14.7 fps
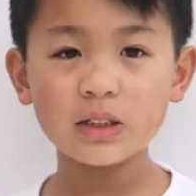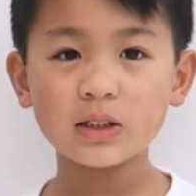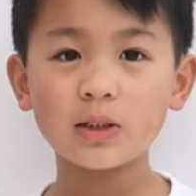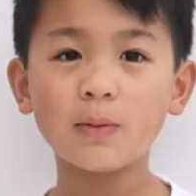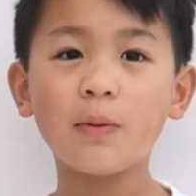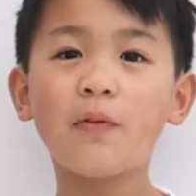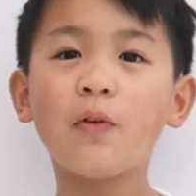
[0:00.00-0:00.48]

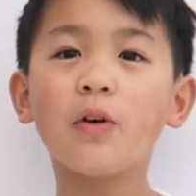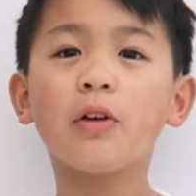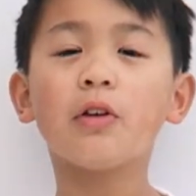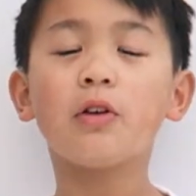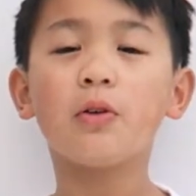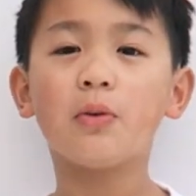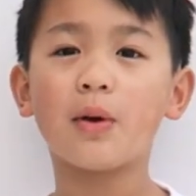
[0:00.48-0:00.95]
So before
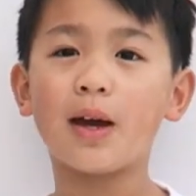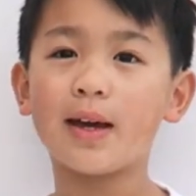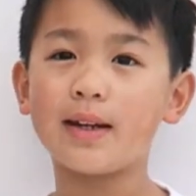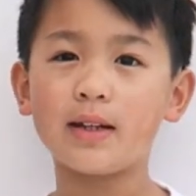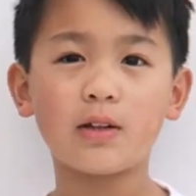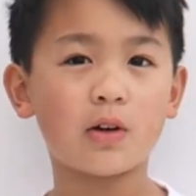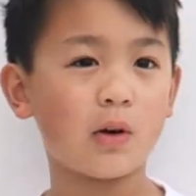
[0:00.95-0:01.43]
you do
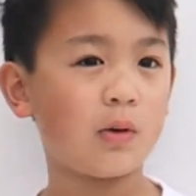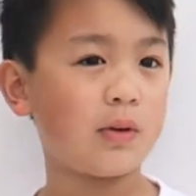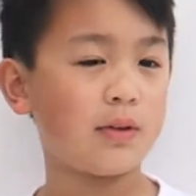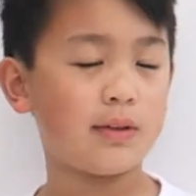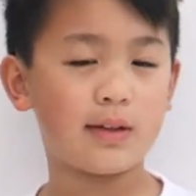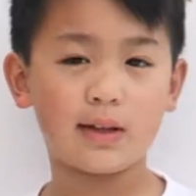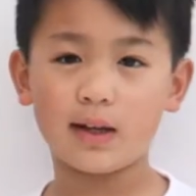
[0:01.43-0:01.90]
any
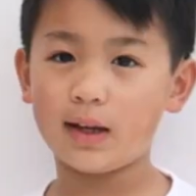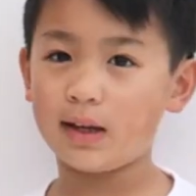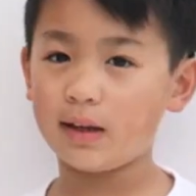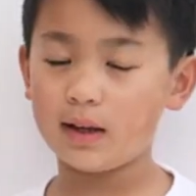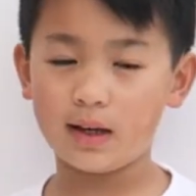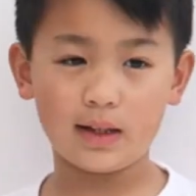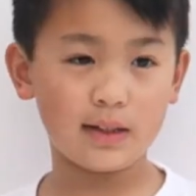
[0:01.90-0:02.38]
coding,
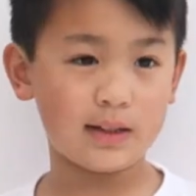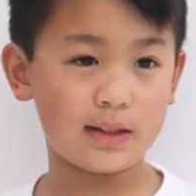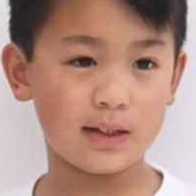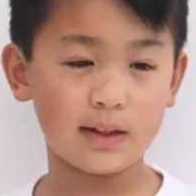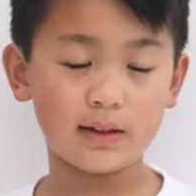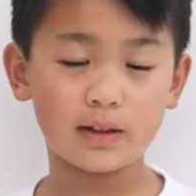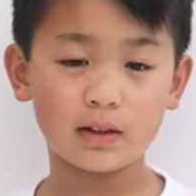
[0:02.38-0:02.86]

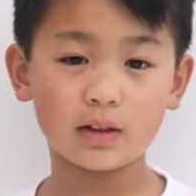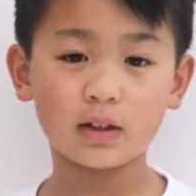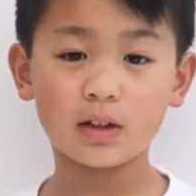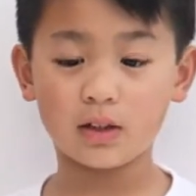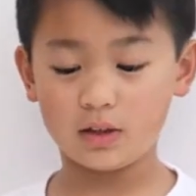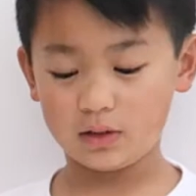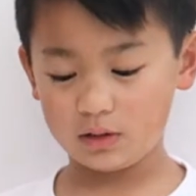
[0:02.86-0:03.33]
anything,
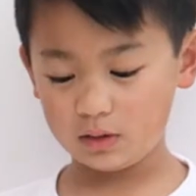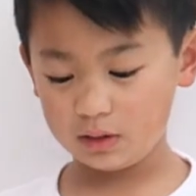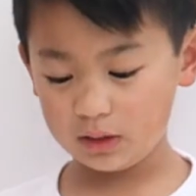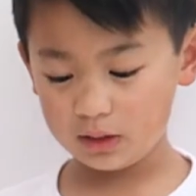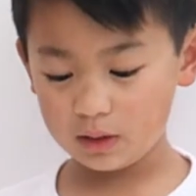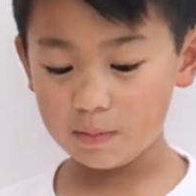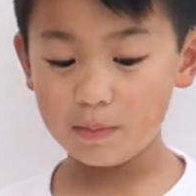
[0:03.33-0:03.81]
you
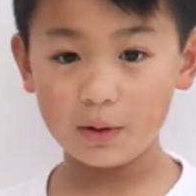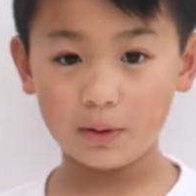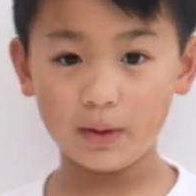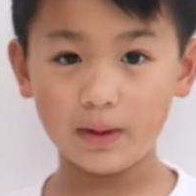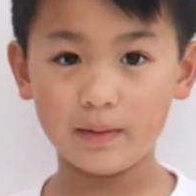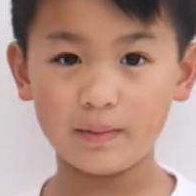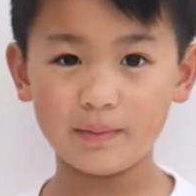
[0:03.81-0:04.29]
need to
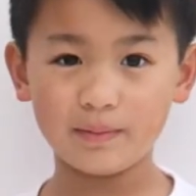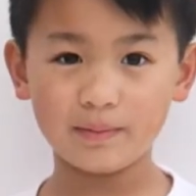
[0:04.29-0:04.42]
build it.